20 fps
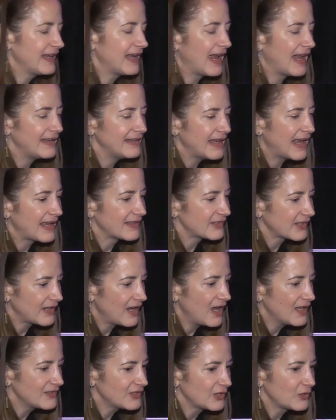And as a
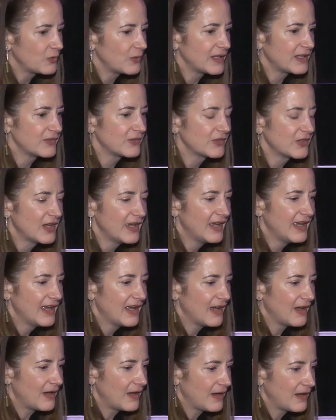consequence,
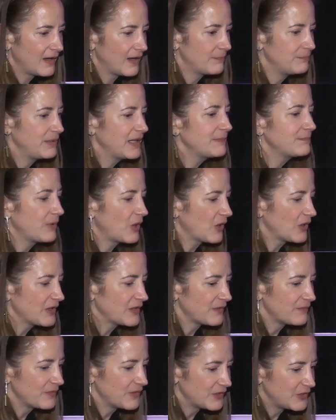a big part
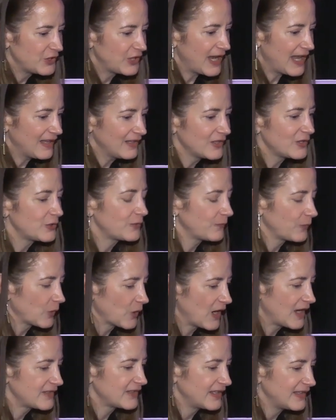of the challenge for
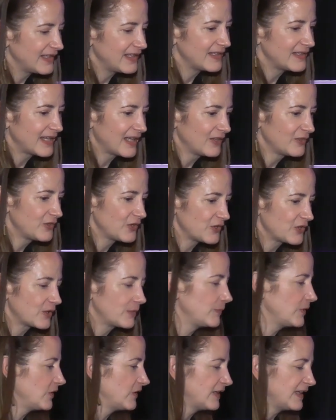us in the intelligence
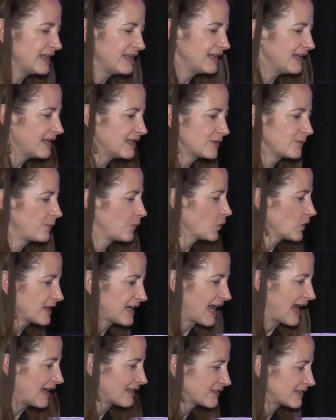community is
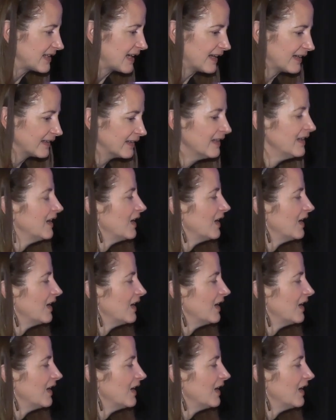forecasting